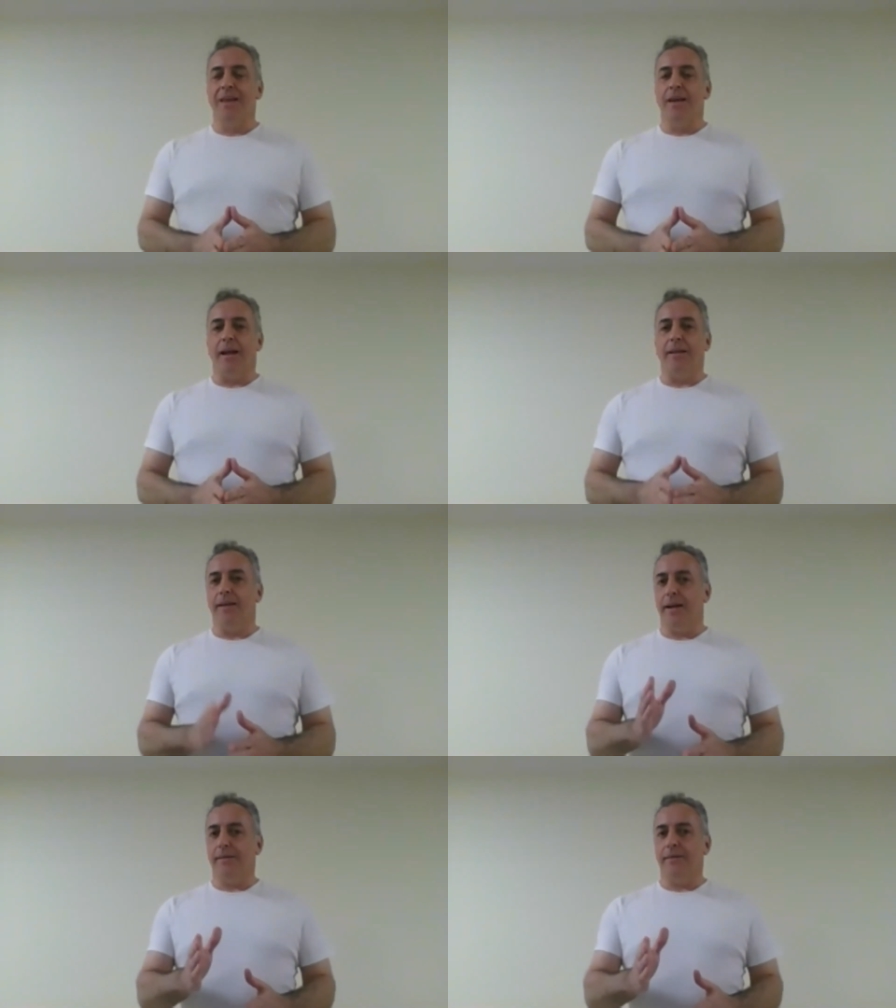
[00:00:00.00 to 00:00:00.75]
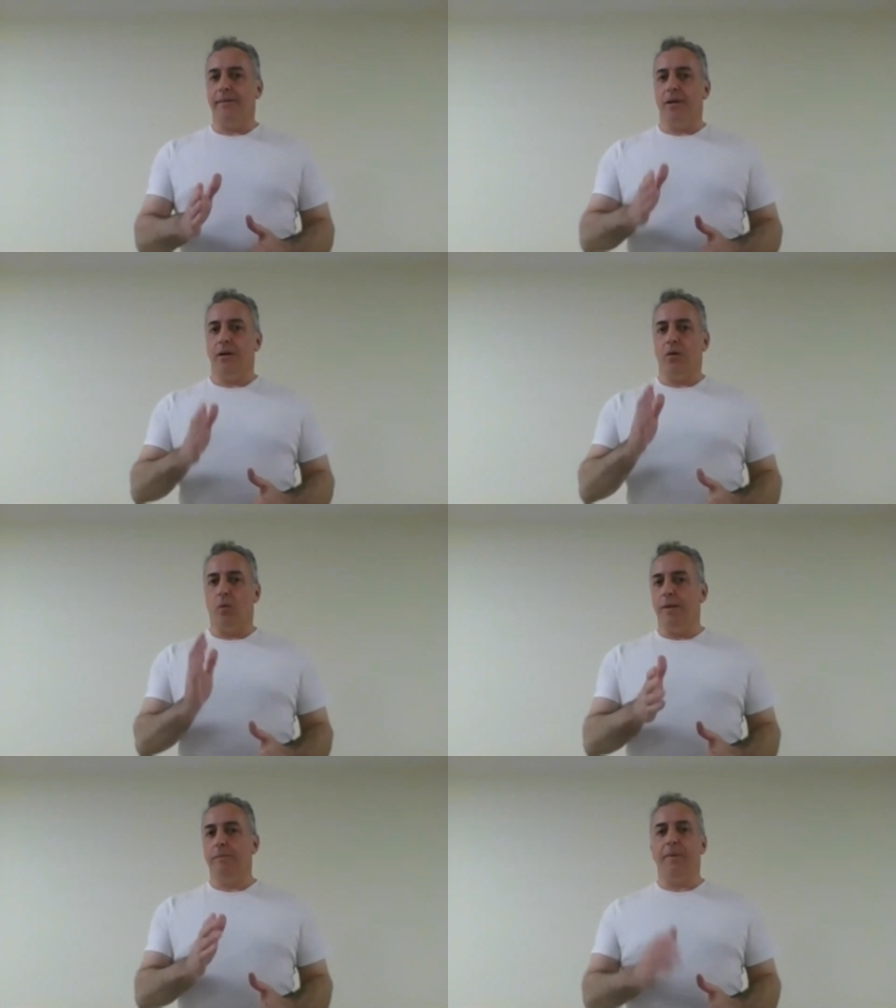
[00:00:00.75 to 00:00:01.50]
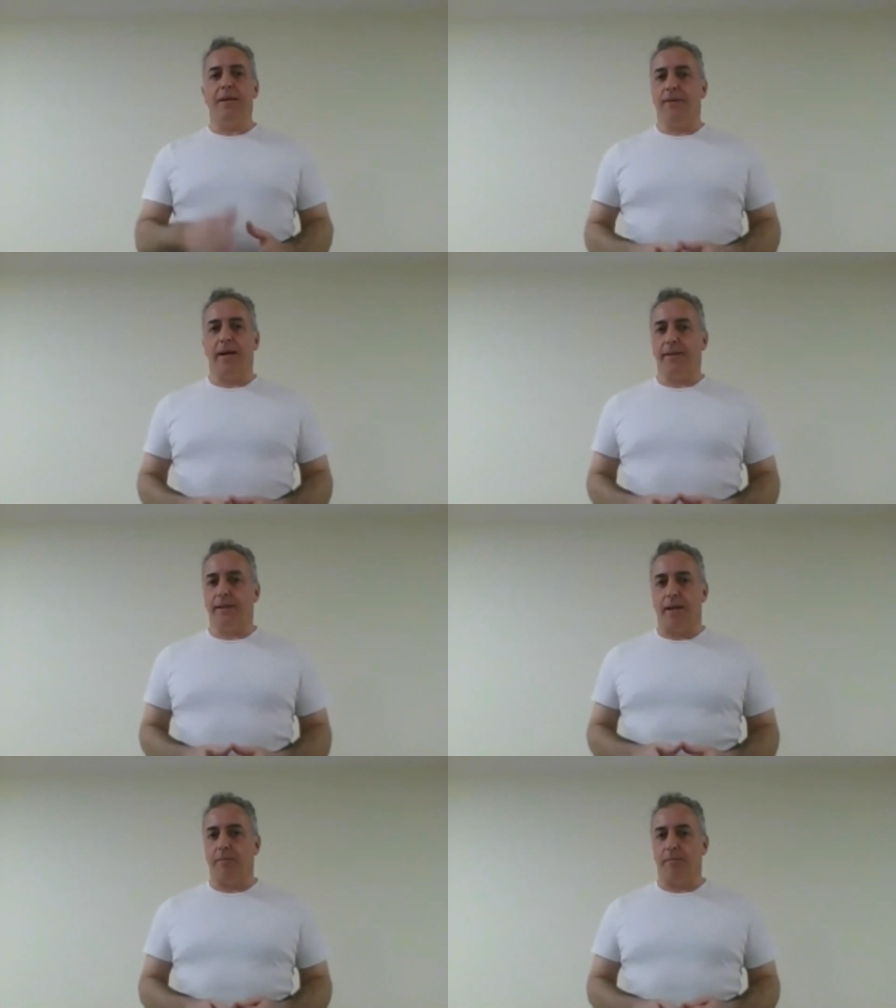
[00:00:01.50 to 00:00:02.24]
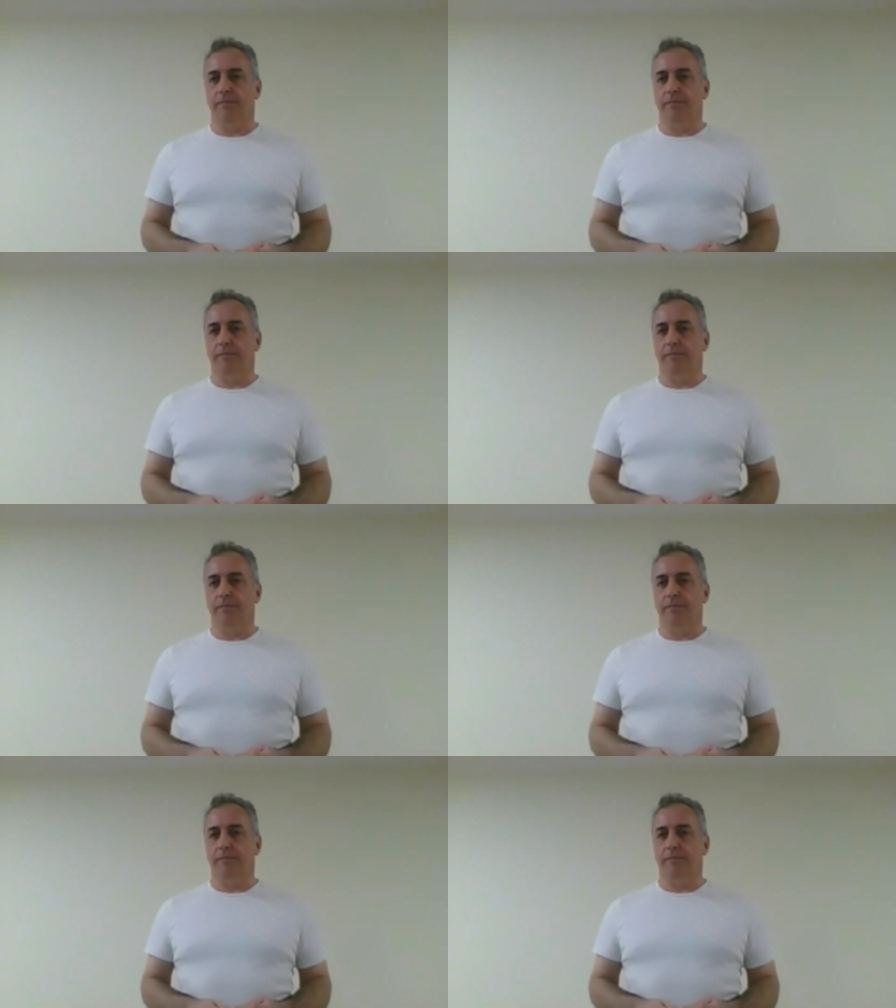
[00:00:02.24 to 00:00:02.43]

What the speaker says: And then one big fight came.